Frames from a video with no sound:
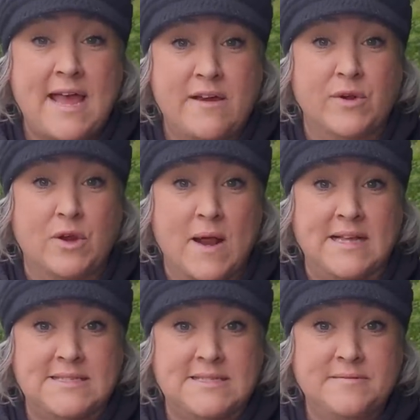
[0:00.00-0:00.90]
have
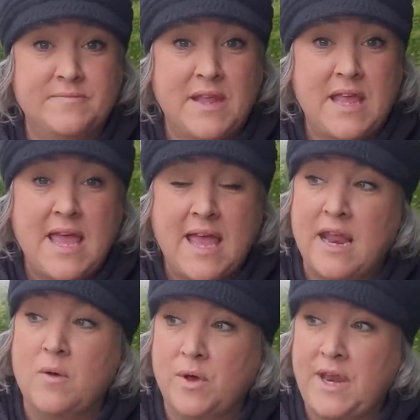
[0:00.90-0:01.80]
regrets? And
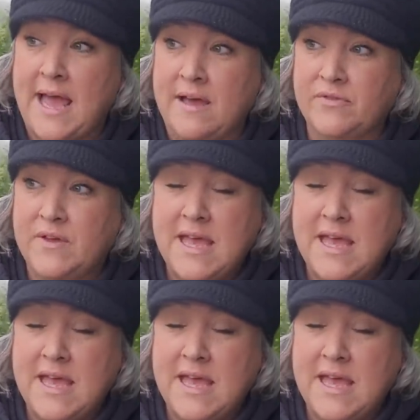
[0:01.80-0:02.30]
I would have.